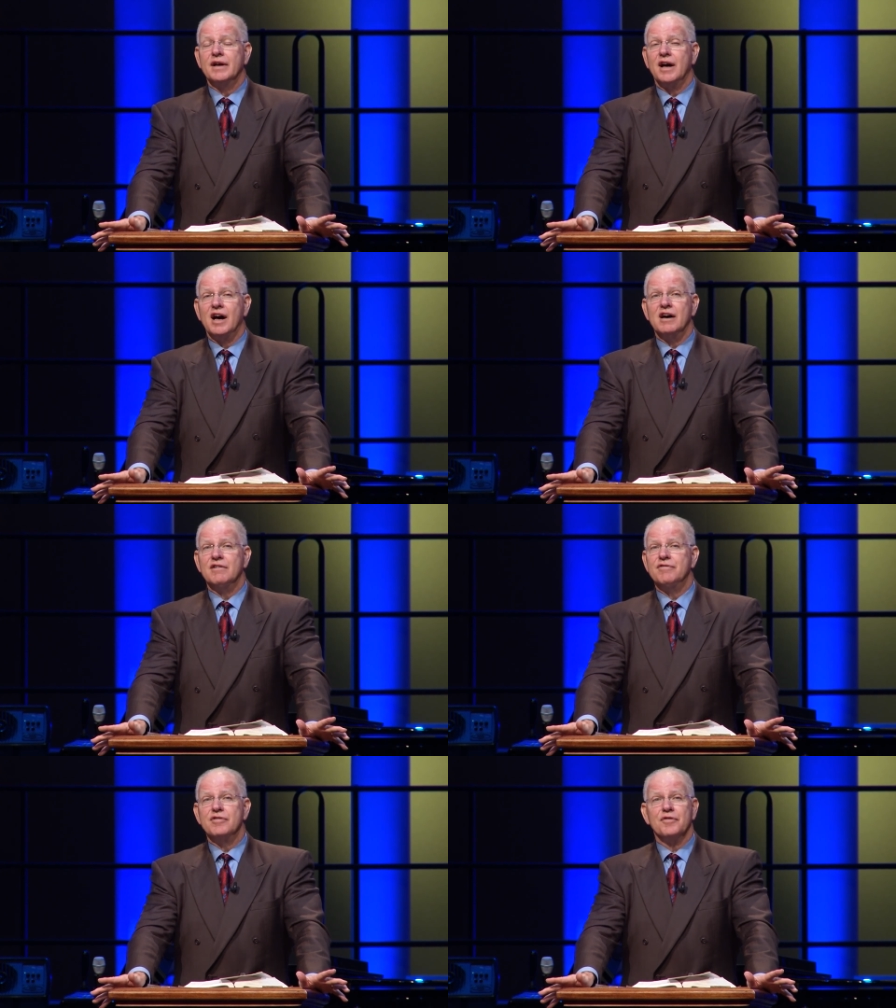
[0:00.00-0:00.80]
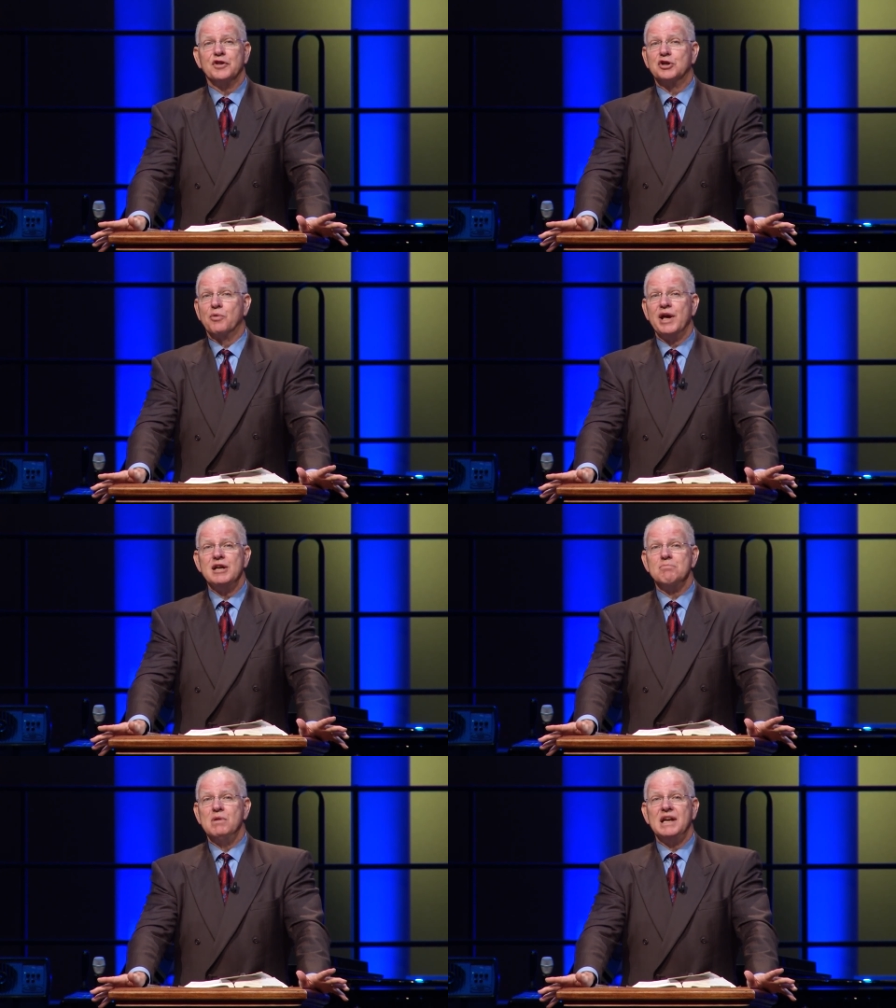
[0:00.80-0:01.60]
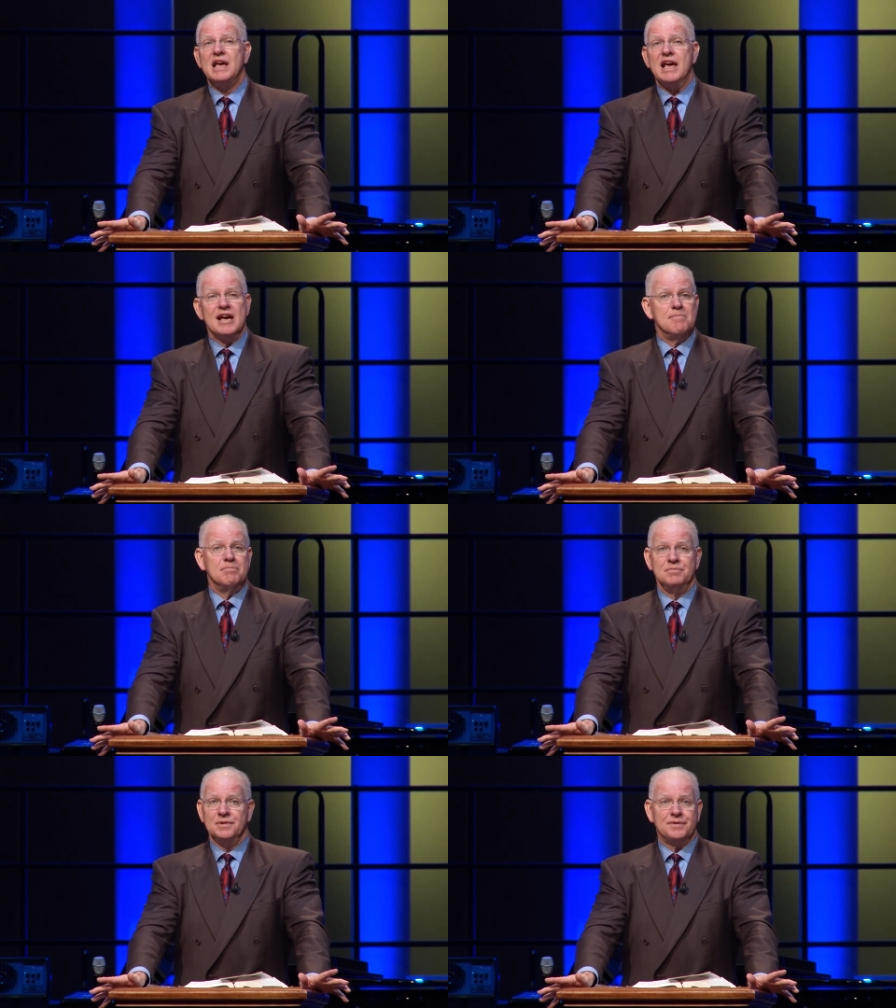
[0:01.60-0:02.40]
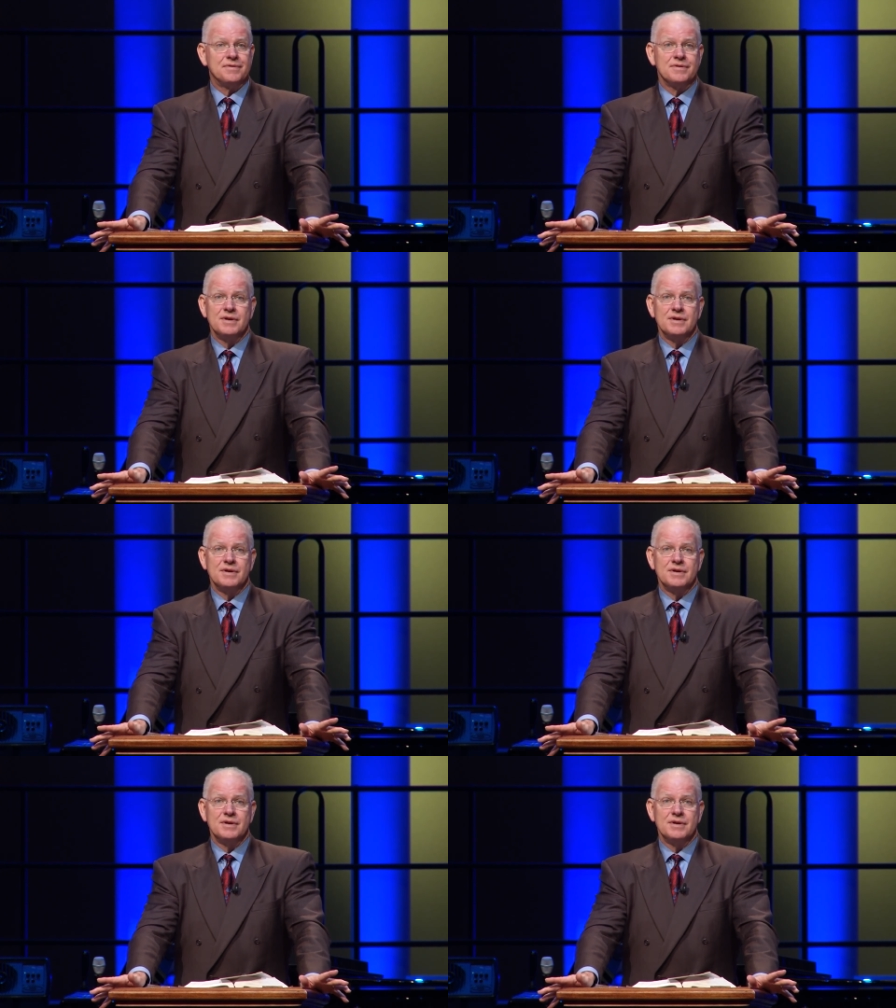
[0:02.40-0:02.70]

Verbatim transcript: of the great many hymns